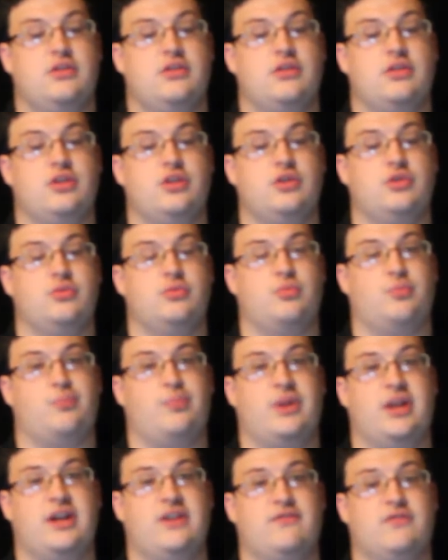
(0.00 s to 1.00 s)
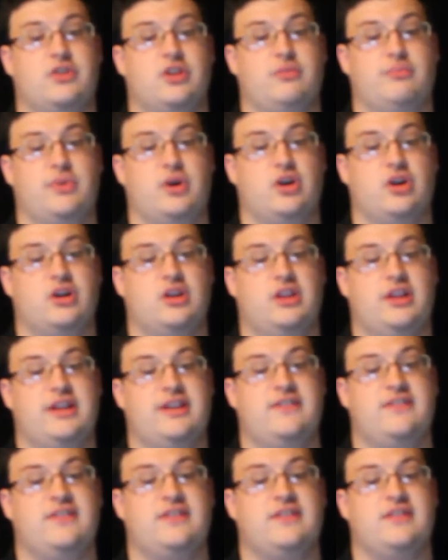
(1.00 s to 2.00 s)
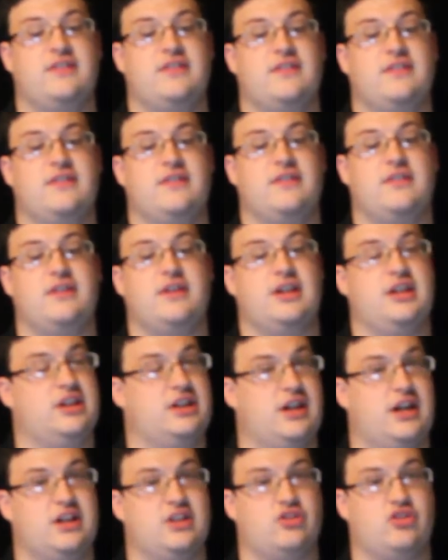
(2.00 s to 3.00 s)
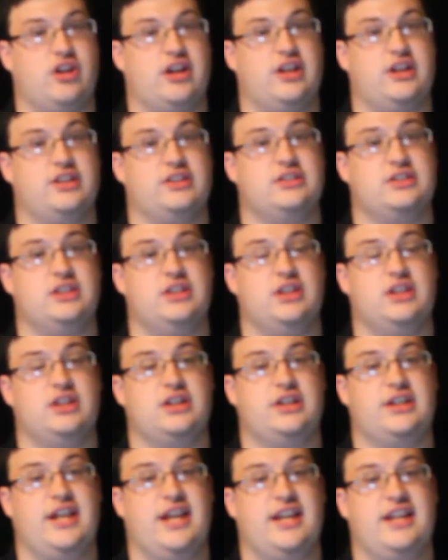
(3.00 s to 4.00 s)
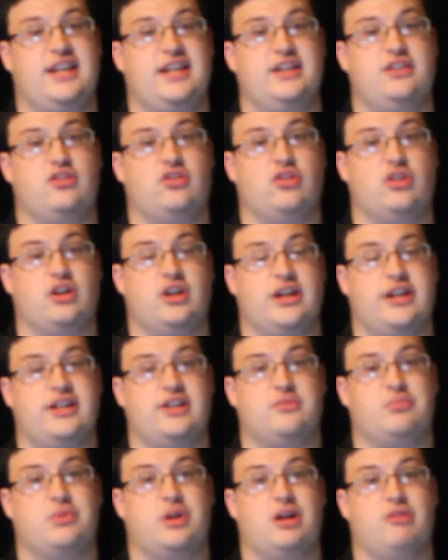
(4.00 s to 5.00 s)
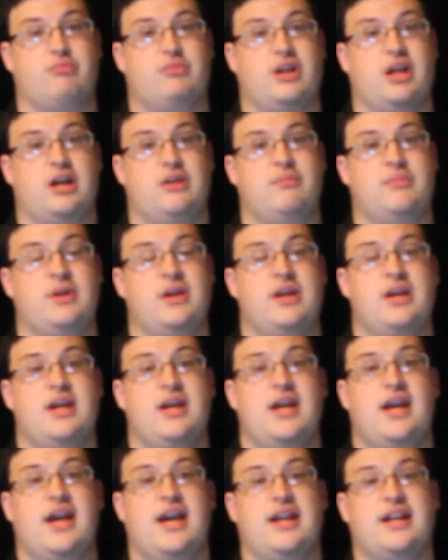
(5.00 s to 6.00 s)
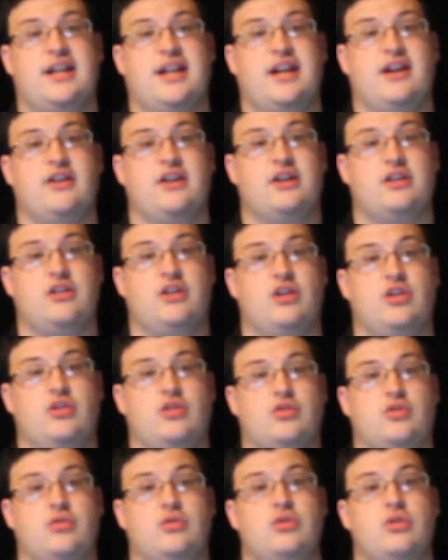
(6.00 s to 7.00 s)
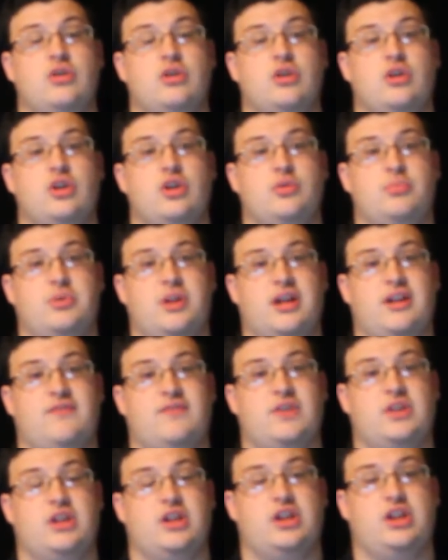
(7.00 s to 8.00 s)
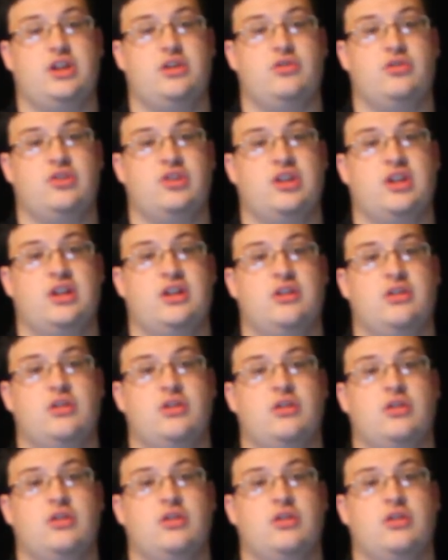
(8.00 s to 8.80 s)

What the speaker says: who played for the Marlins, he got traded to the Yankees during his prime time. And Gerrit Cole, who played for the Houston